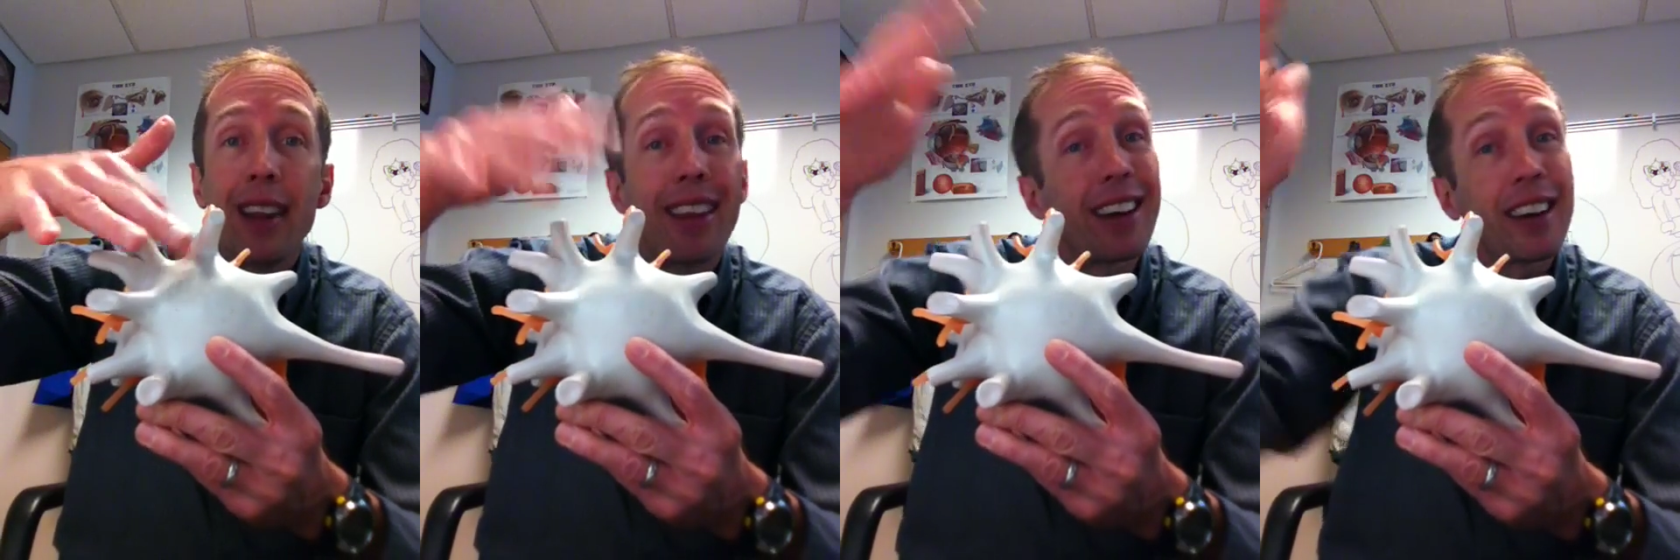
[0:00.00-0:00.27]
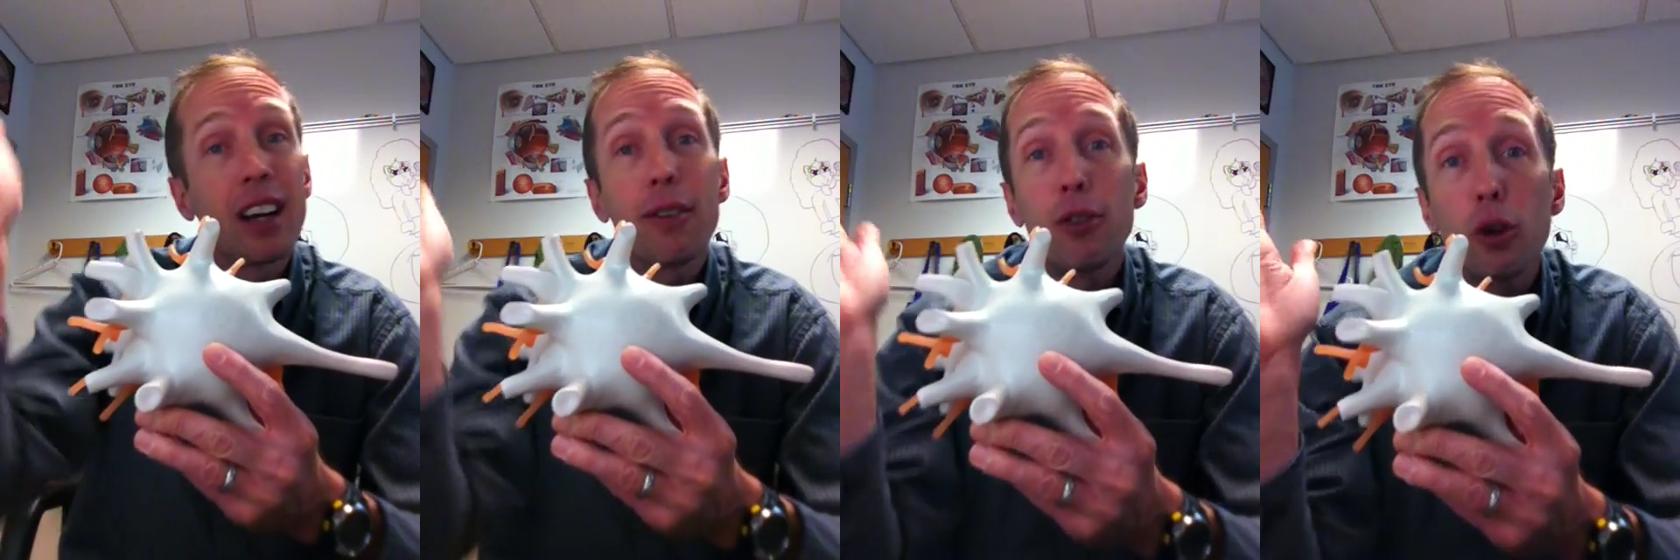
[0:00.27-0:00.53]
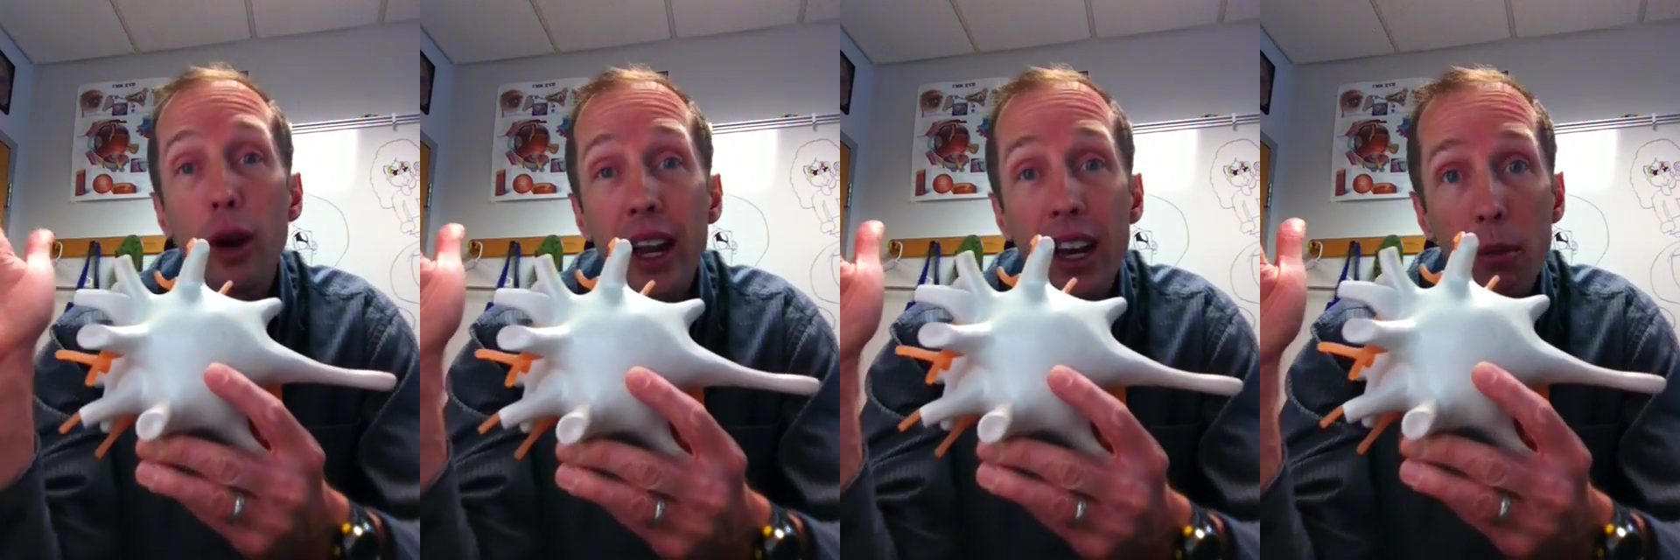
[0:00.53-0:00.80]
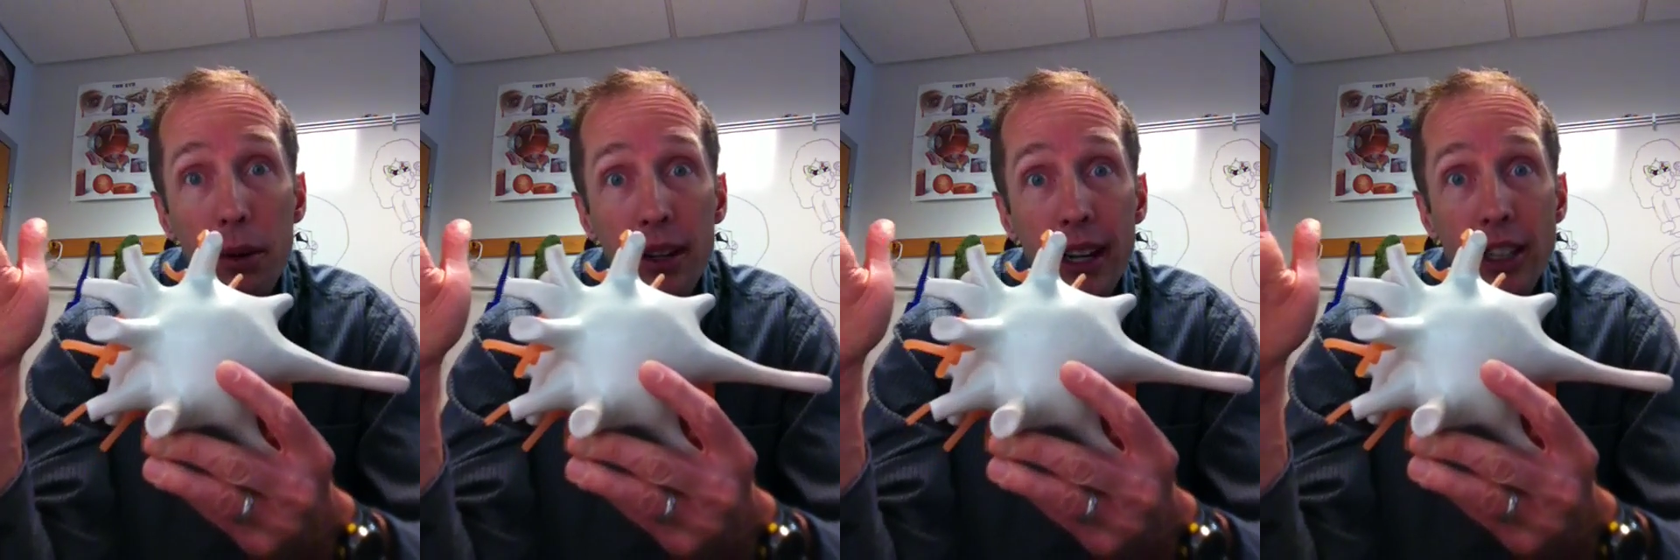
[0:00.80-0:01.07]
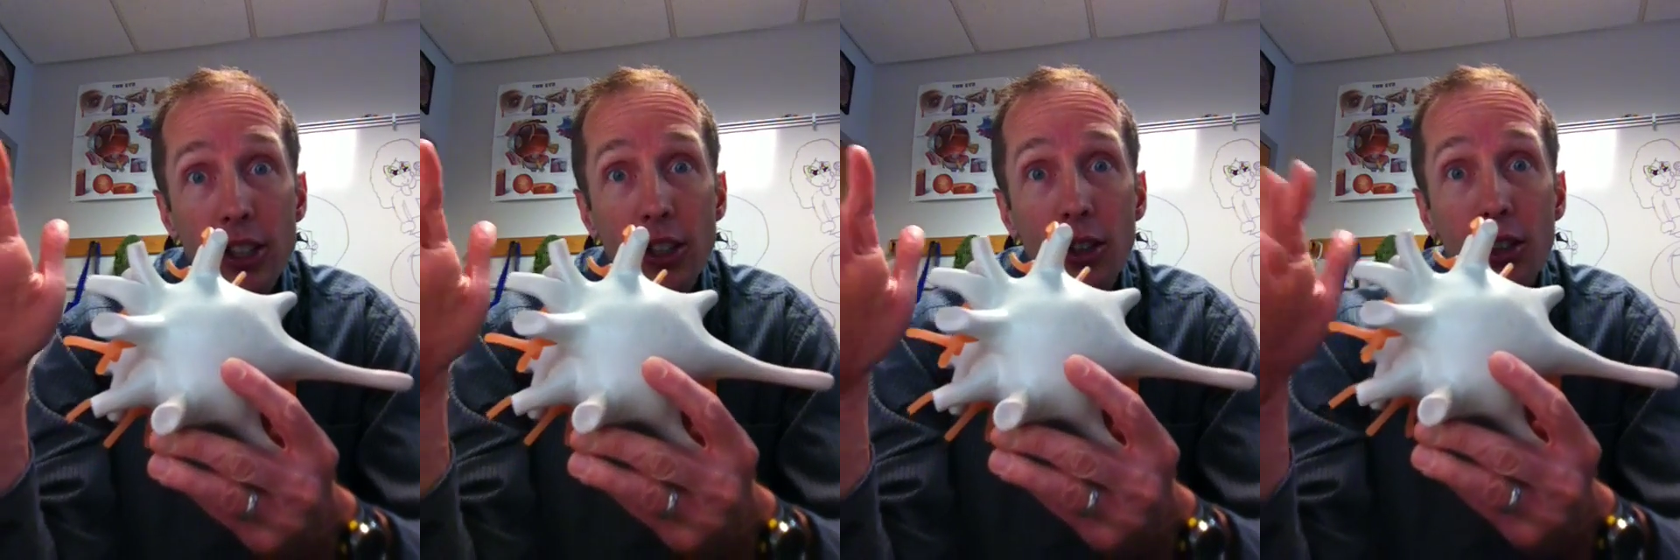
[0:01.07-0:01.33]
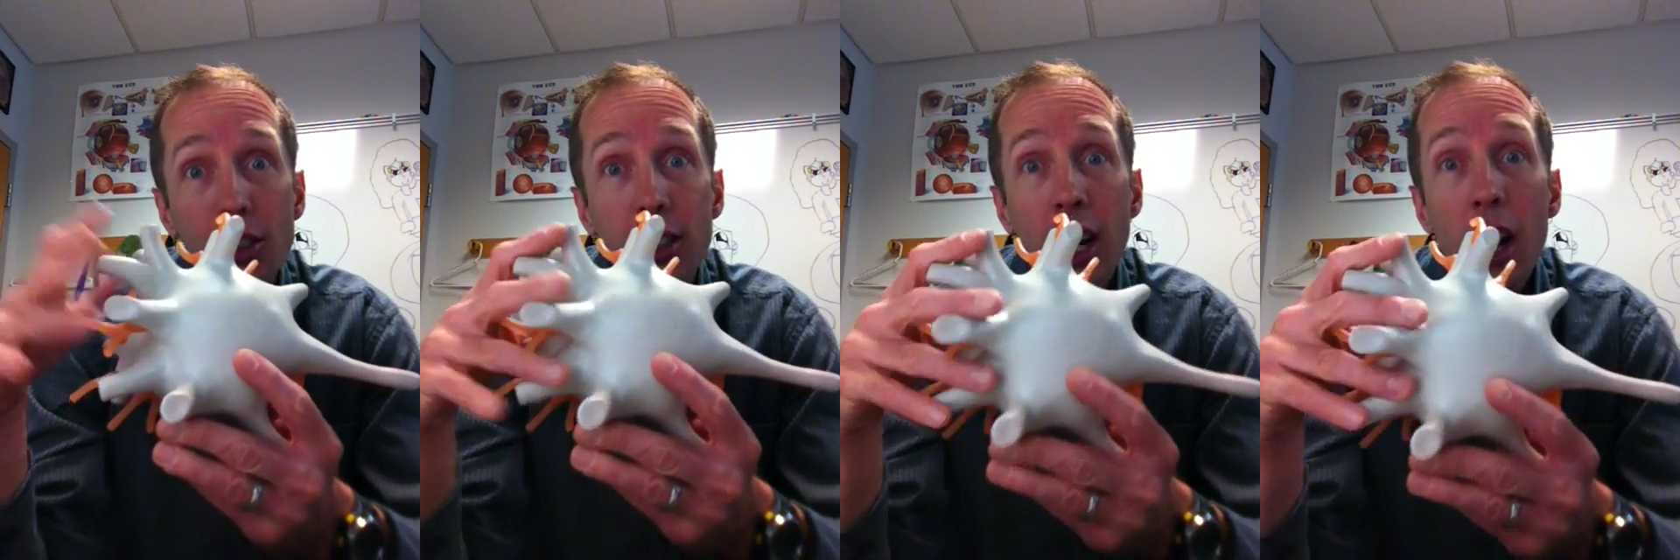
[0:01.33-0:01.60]
they're going to have graded
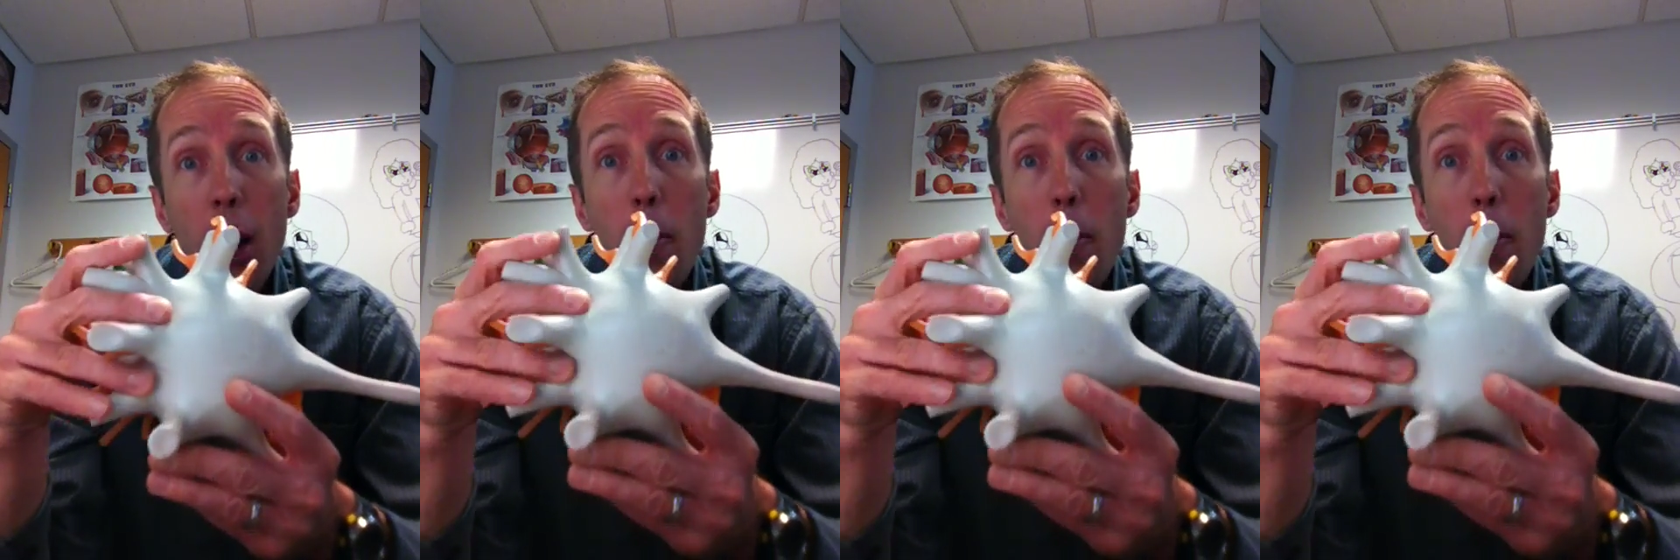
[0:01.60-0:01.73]
potentials,